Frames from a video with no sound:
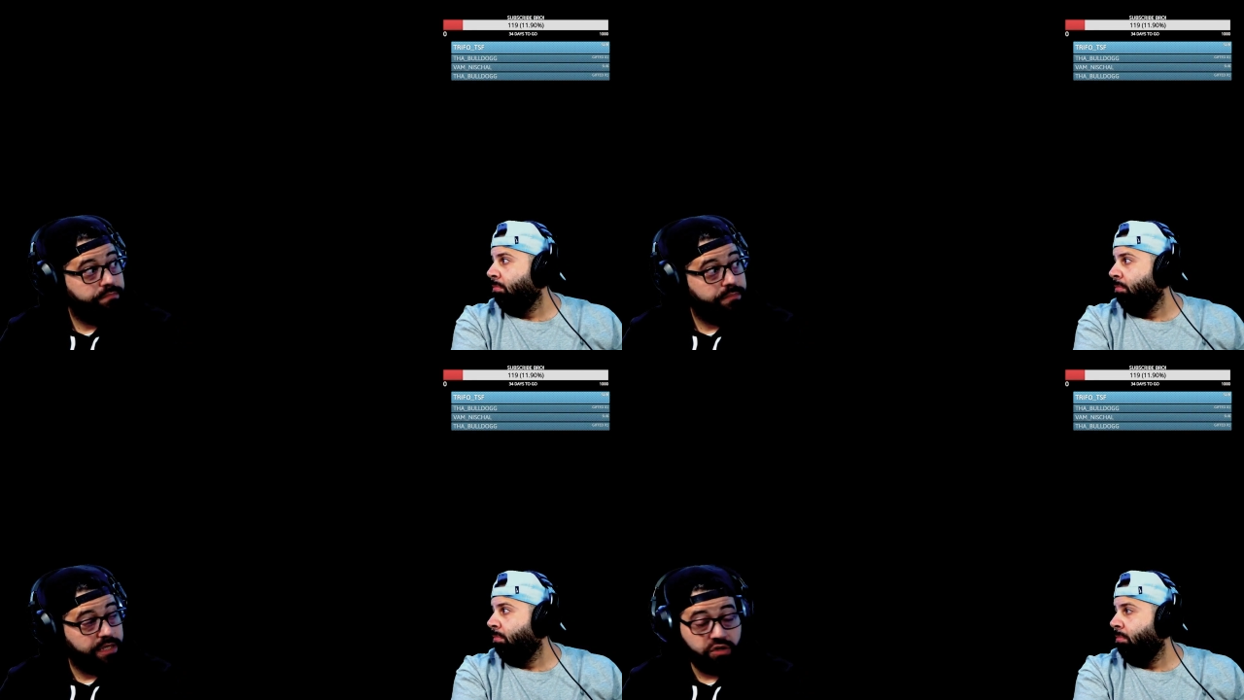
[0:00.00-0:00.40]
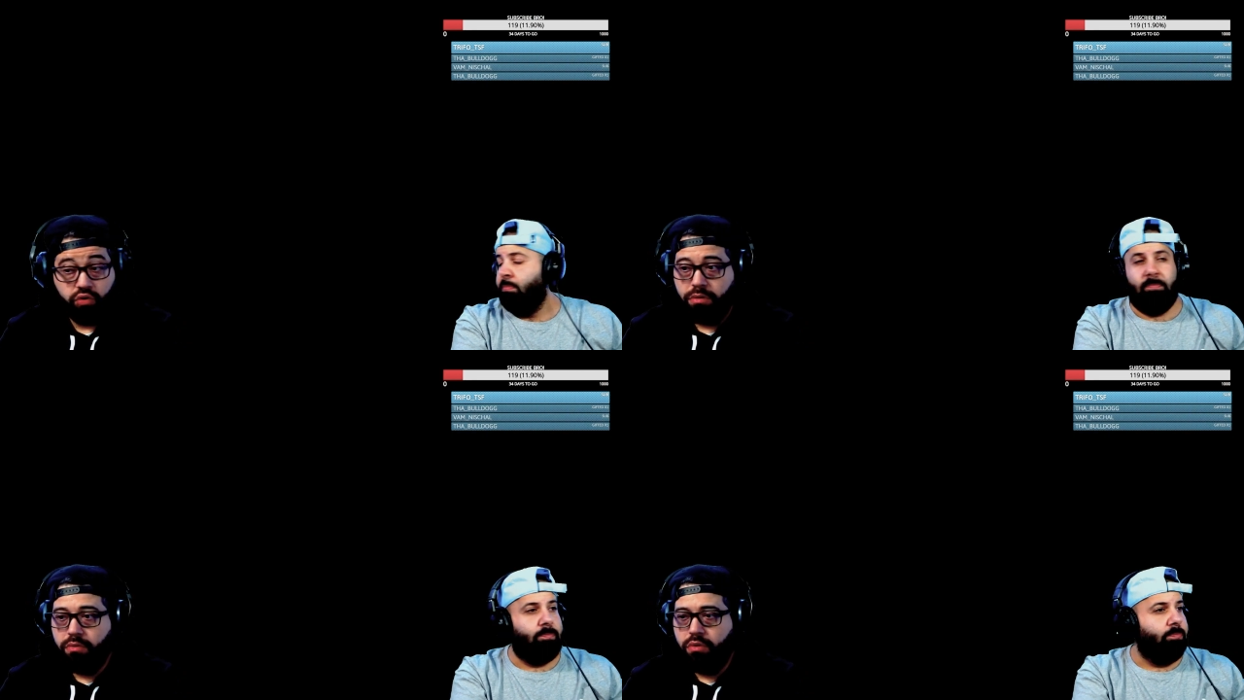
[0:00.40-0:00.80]
Speaker 1: that's cool.
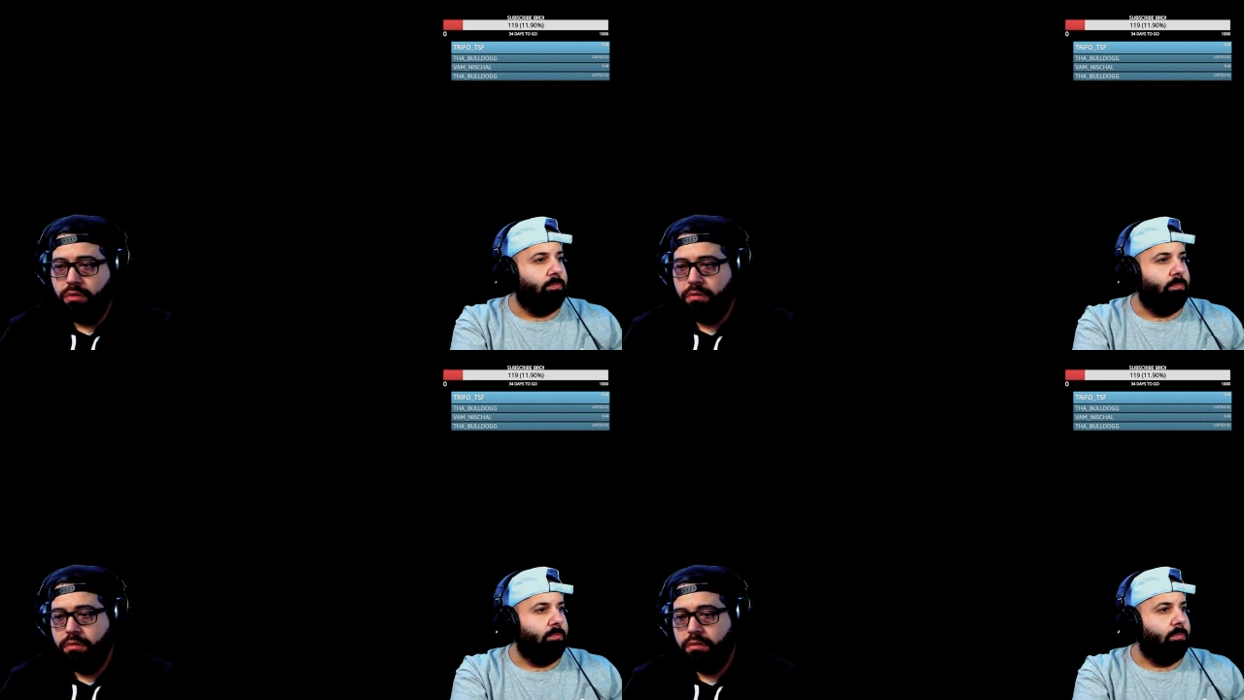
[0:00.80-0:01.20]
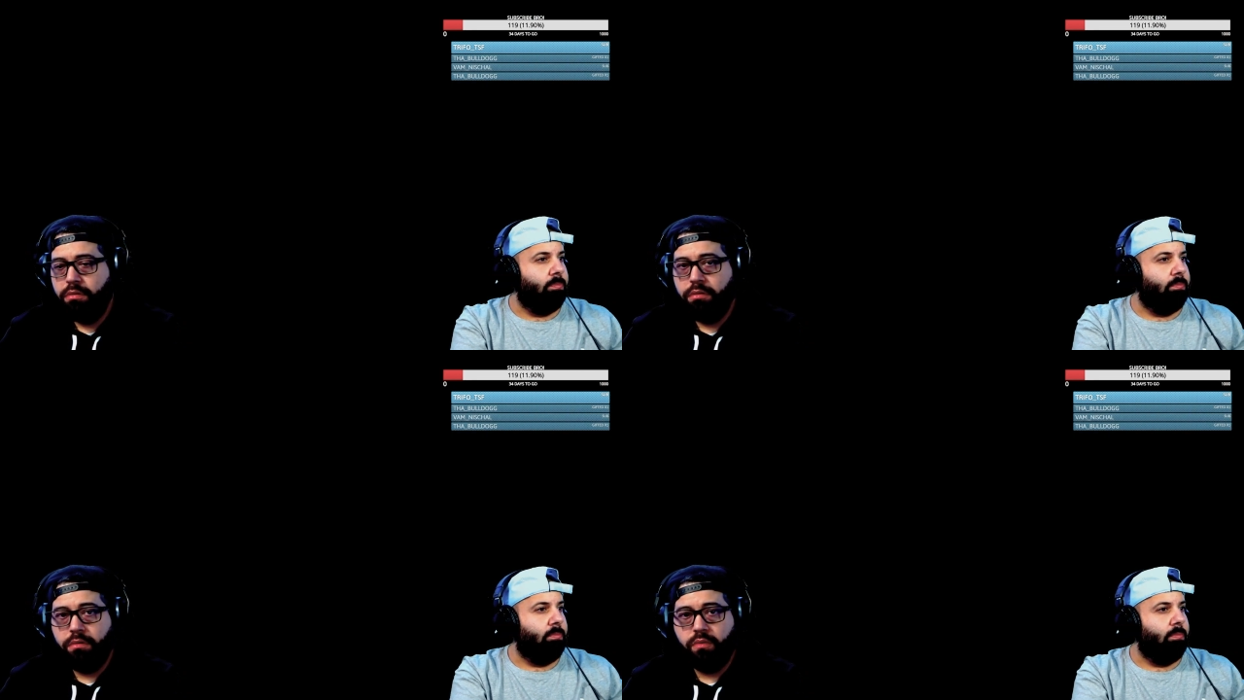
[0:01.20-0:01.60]
Oh.
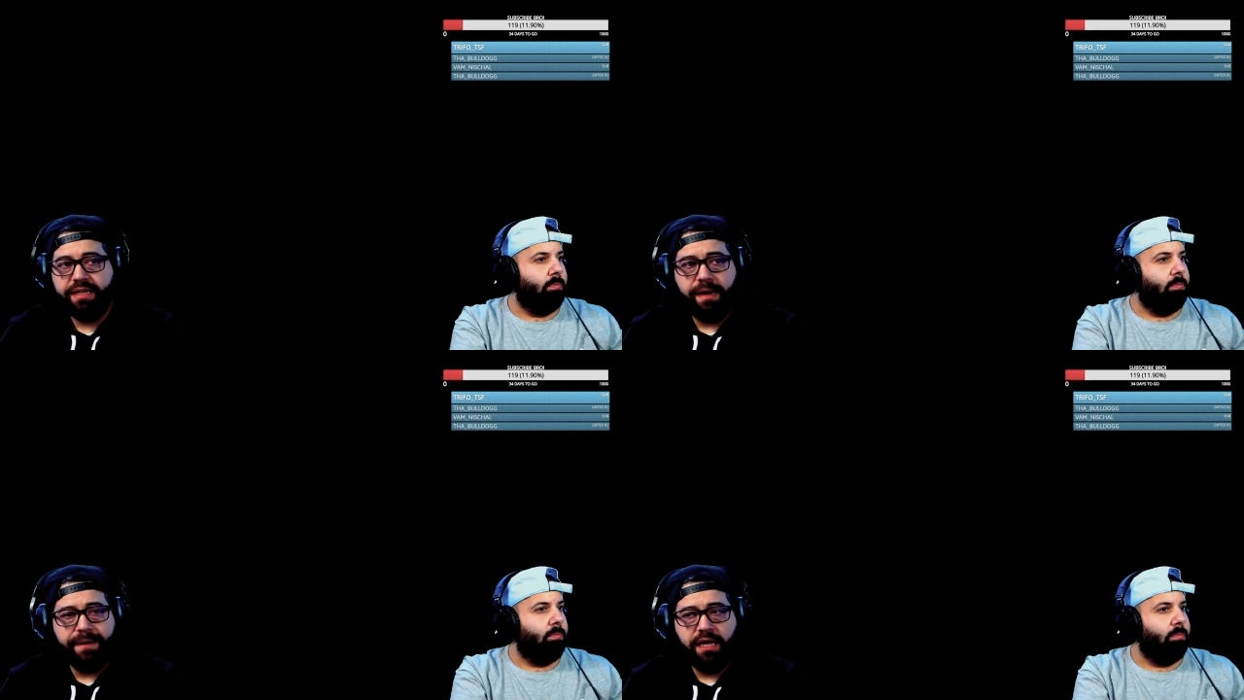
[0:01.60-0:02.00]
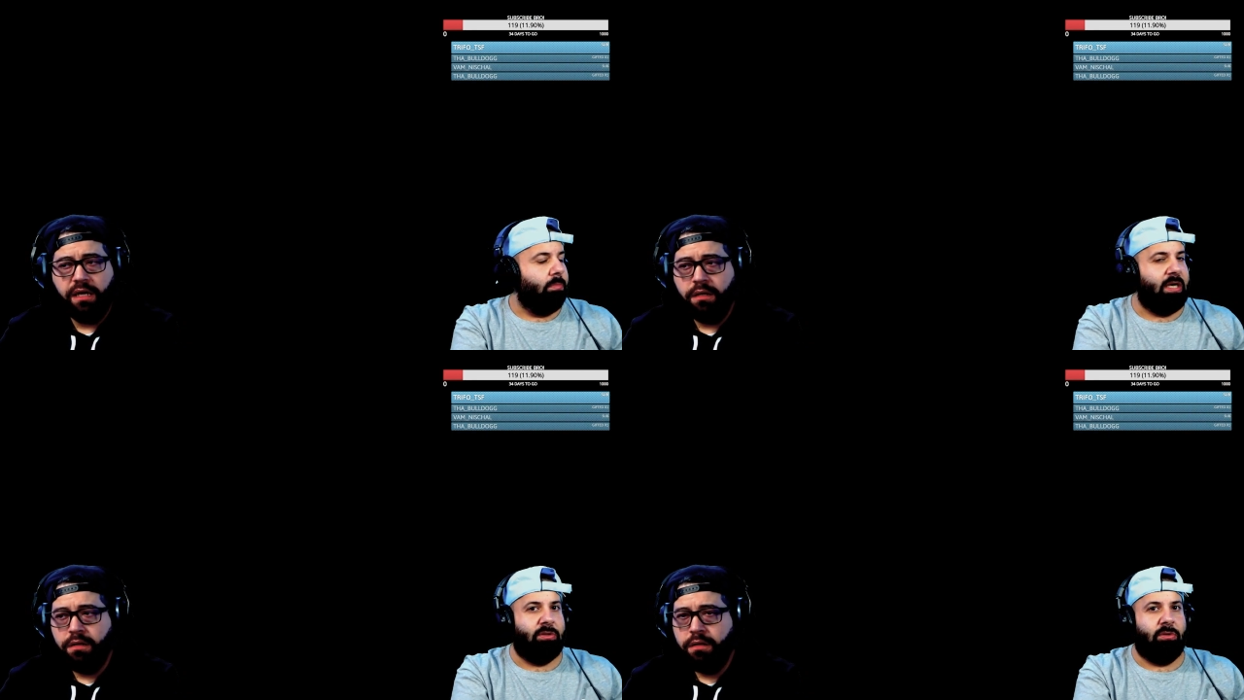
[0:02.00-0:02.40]
What's happening?
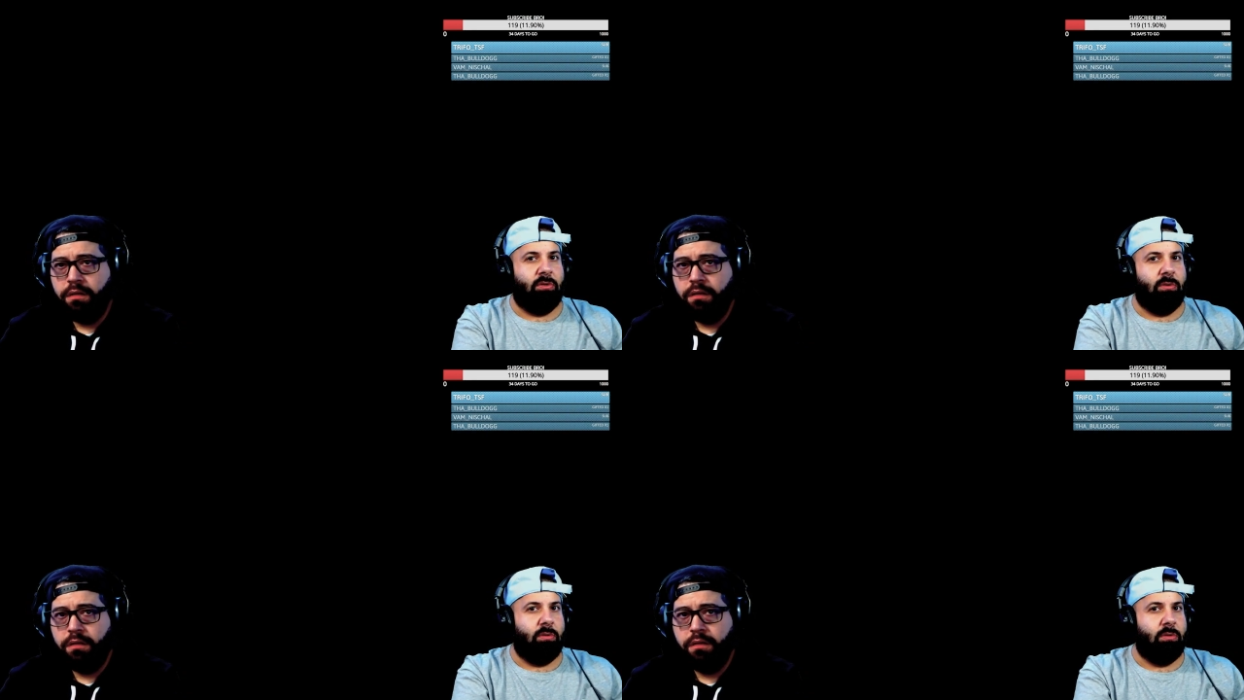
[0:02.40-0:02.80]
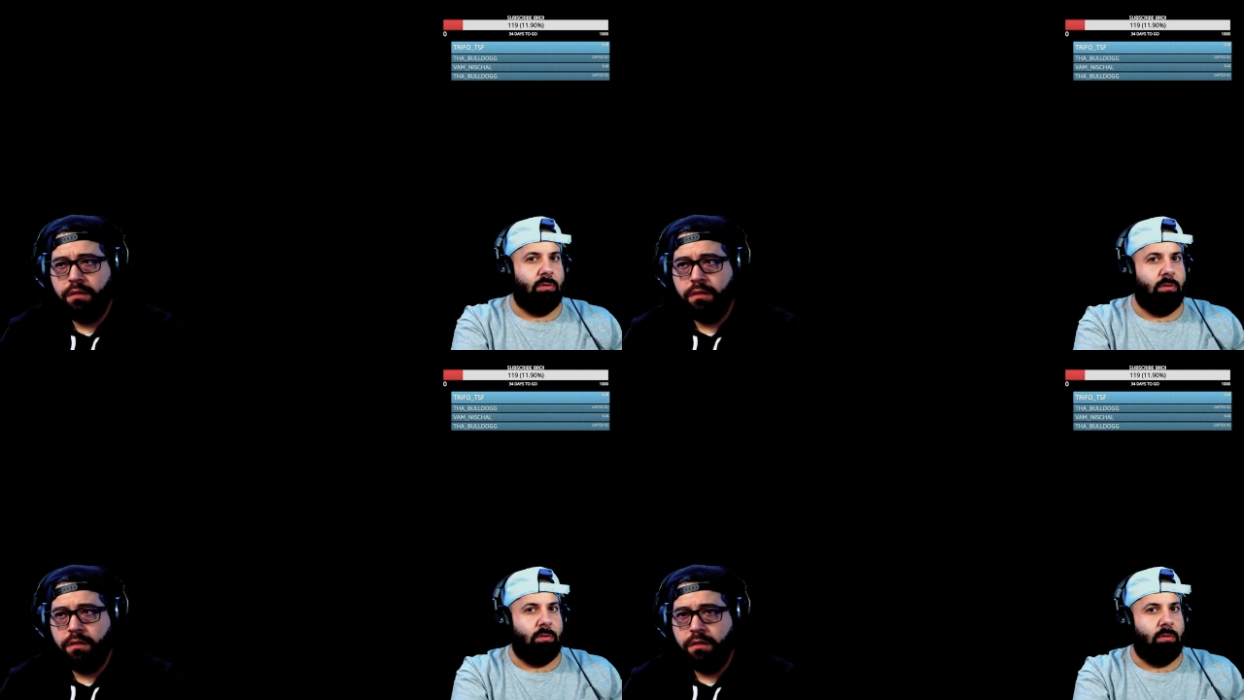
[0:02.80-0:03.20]
I don't know.
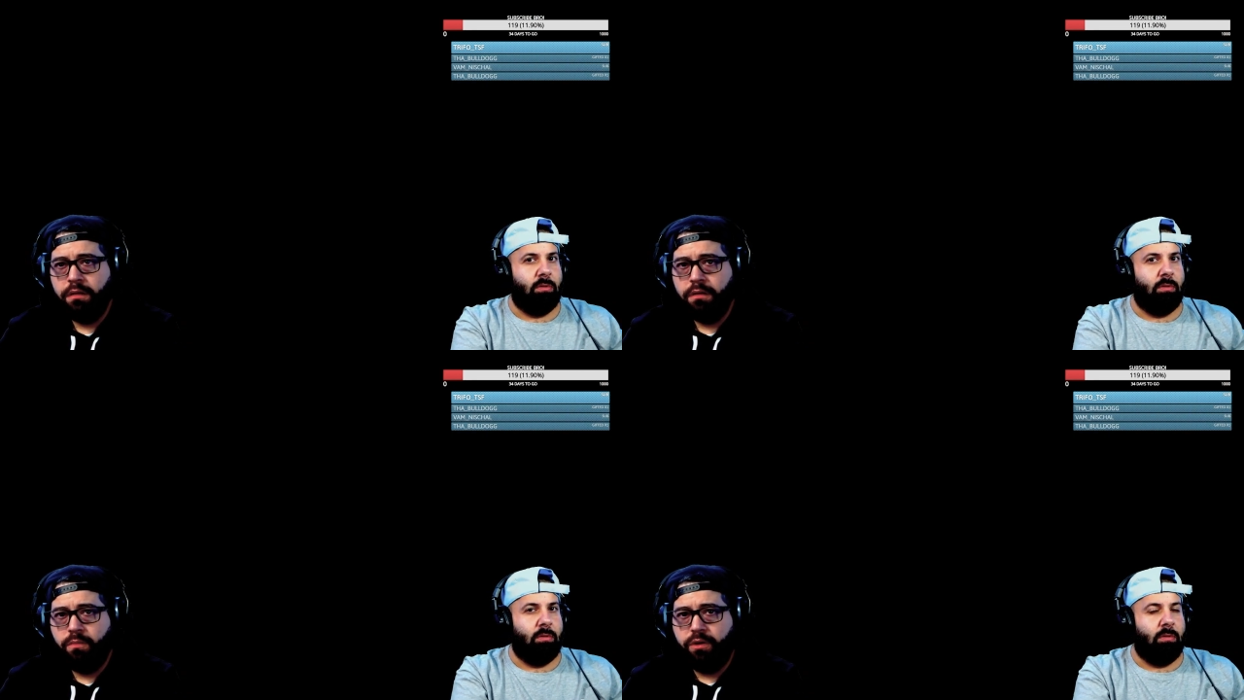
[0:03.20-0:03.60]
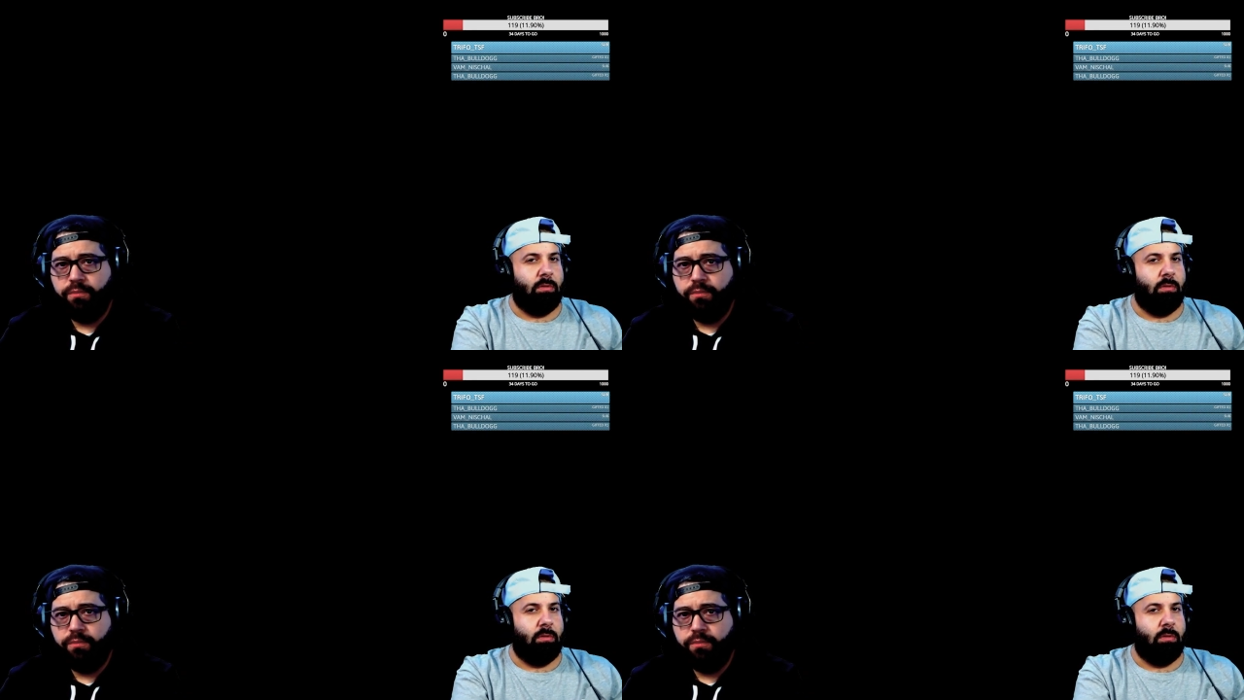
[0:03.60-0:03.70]
What